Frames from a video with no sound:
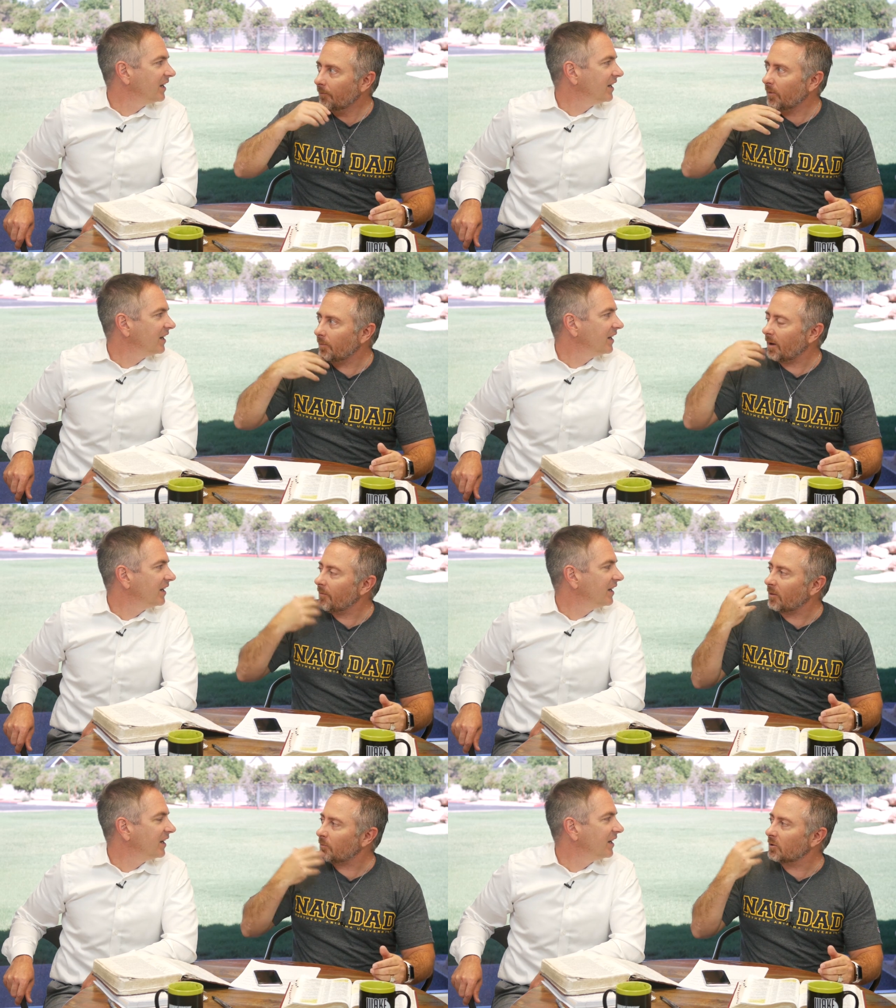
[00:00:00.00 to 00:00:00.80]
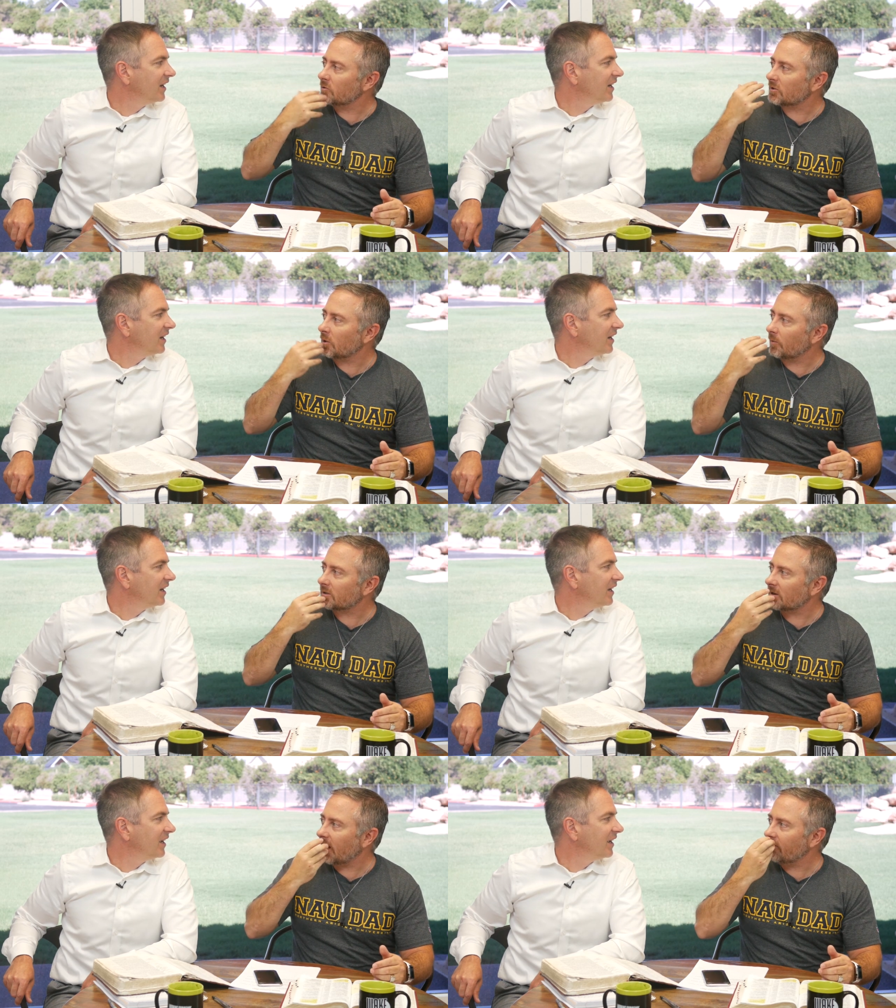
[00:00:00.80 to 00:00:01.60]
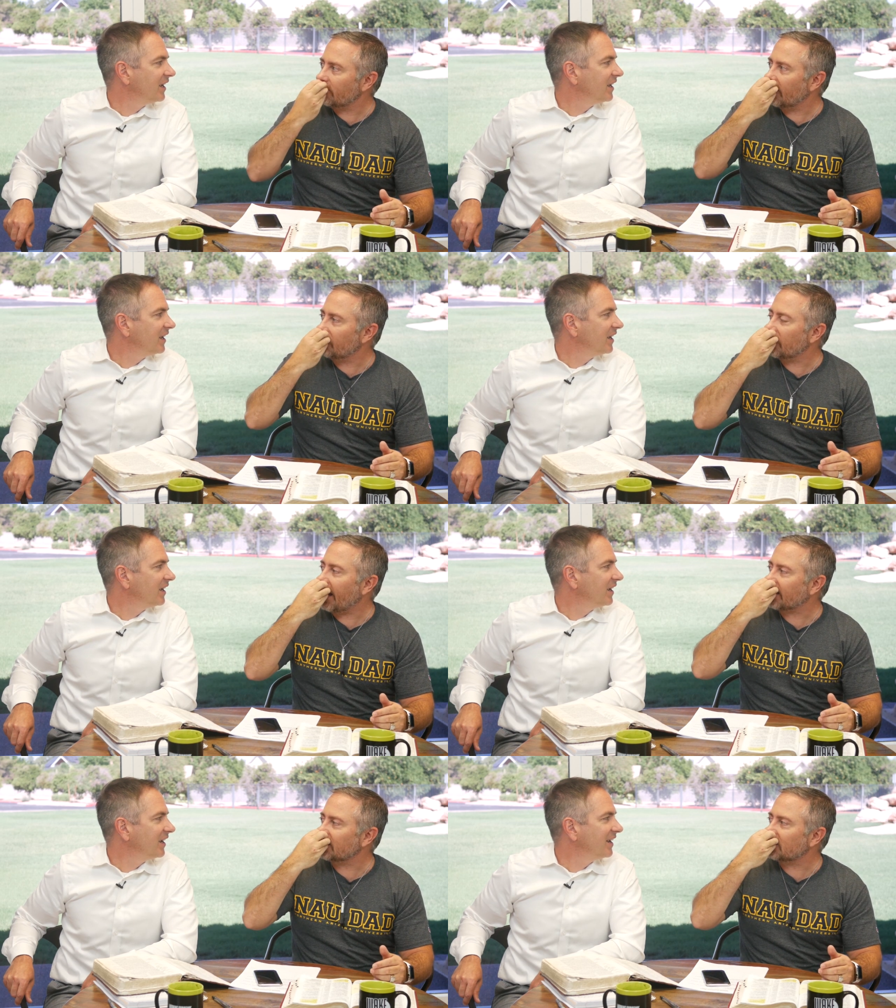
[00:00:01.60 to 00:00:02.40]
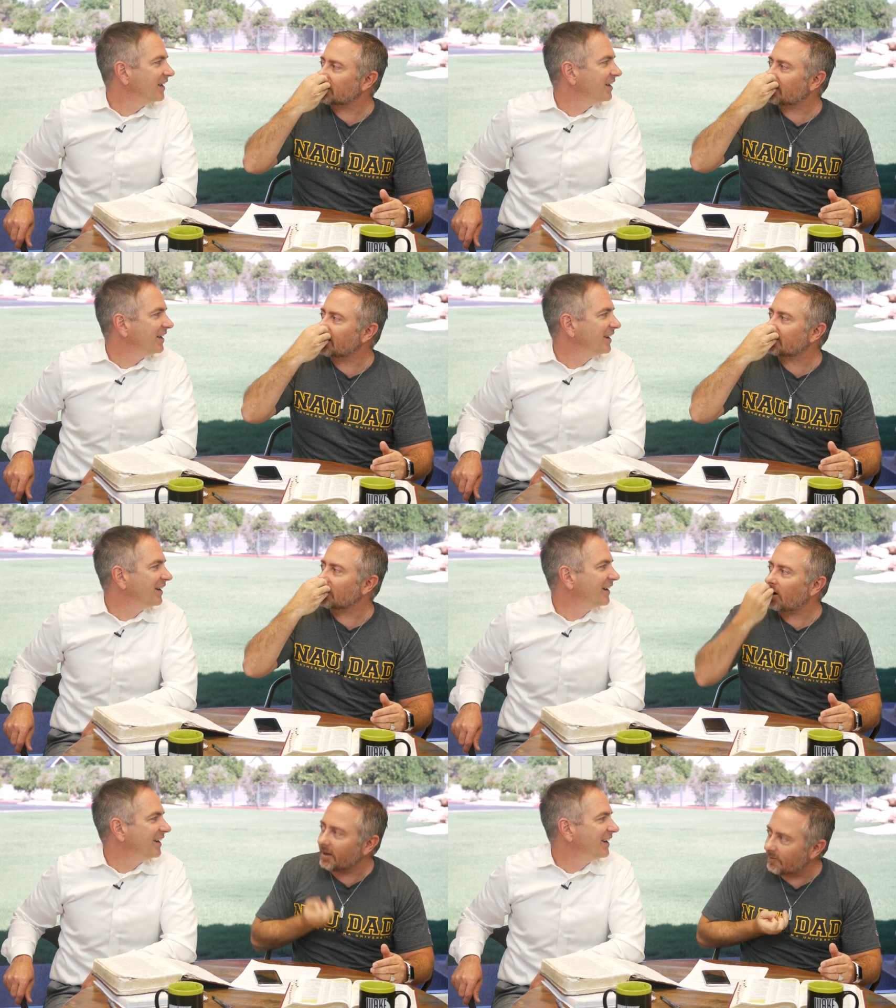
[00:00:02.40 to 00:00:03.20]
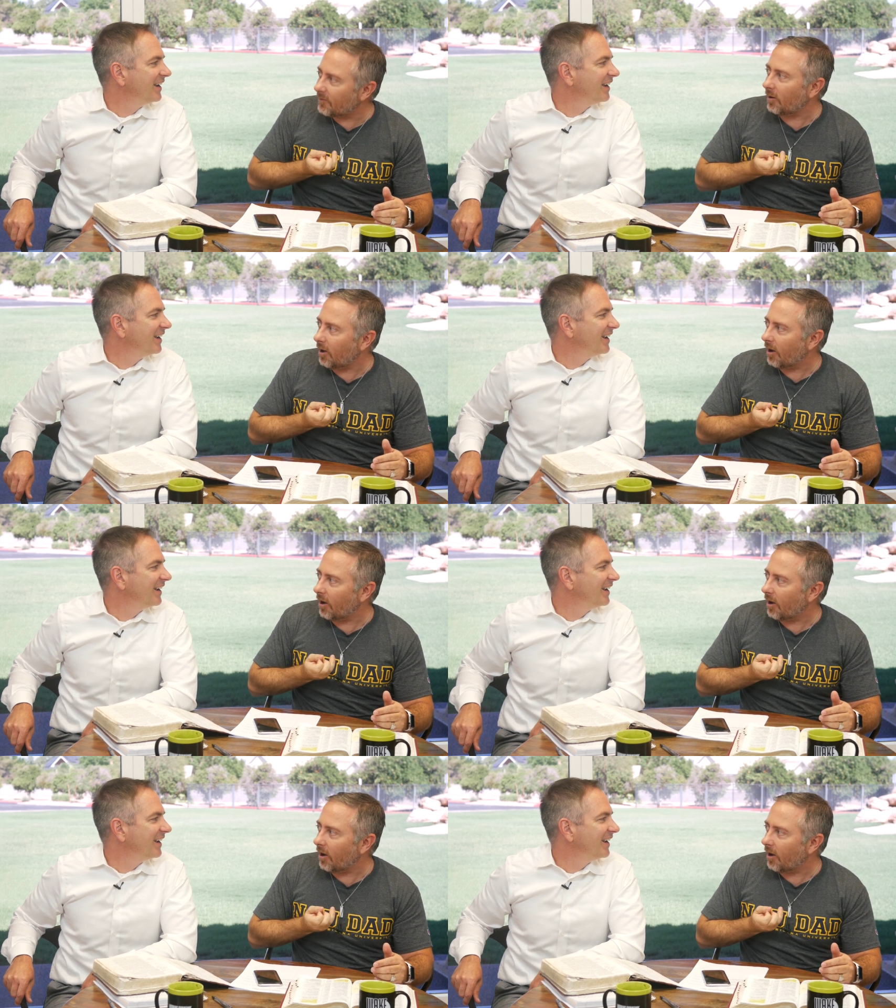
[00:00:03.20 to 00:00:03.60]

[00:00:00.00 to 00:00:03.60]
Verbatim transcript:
Speaker 1: But my mouth produces so much saliva that it would actually get soggy and fall